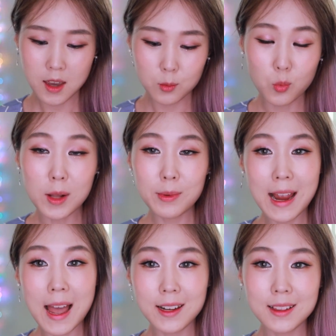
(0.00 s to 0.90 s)
And while
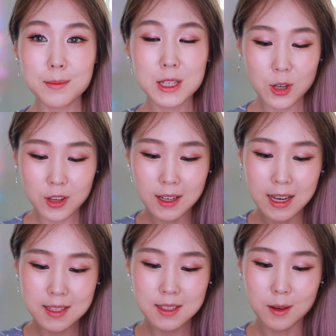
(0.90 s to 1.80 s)
we're at it, let me show you
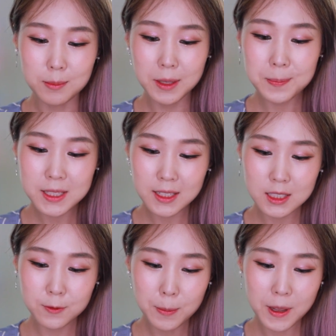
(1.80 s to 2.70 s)
guys some
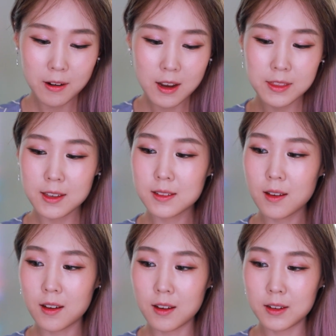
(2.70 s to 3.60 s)
lipsticks from Hera. These
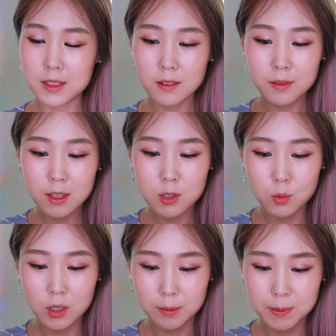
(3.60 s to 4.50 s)
are some of their
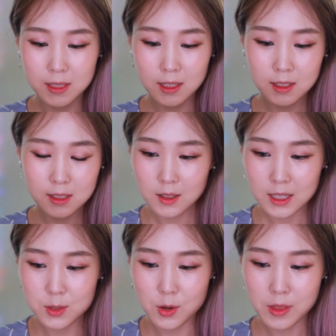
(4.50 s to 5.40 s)
newer lipsticks. You
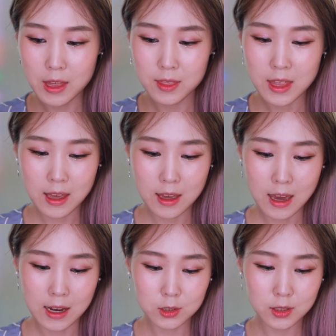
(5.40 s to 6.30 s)
guys know that
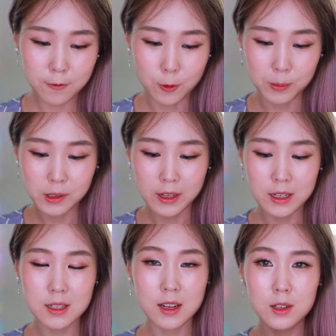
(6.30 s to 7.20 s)
they actually
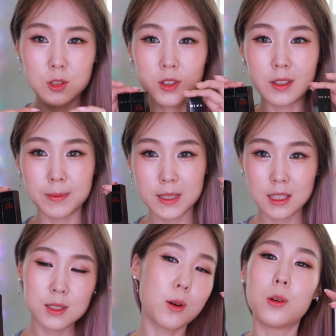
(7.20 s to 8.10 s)
formulate new
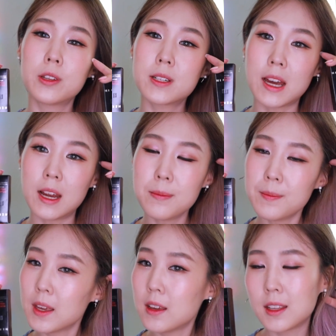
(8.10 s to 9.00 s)
lipsticks all the
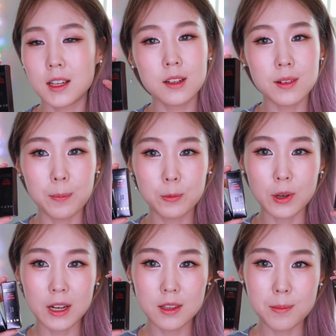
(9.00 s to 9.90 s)
time. They kind of
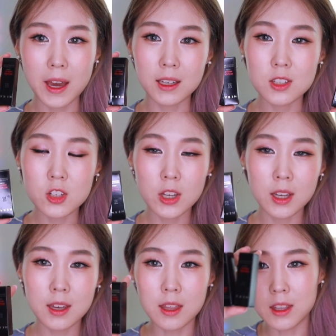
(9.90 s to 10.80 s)
upgrade their
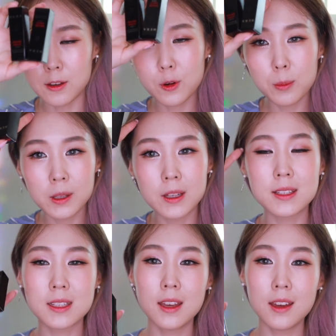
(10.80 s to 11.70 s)
packaging and their
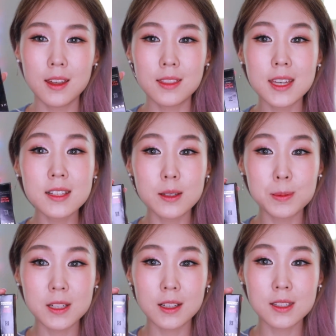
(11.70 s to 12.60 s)
formulas. And these
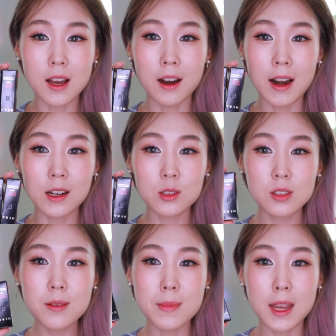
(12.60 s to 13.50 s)
lipsticks are
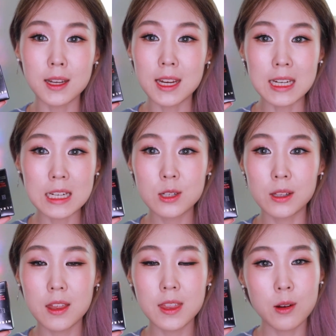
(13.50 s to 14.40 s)
actually made in
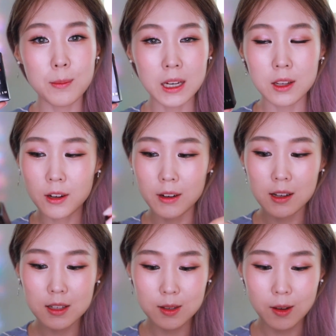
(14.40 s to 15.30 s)
Italy. They're not made in
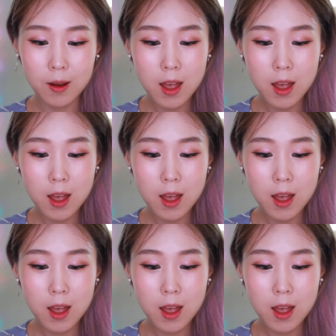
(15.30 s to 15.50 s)
Korea. So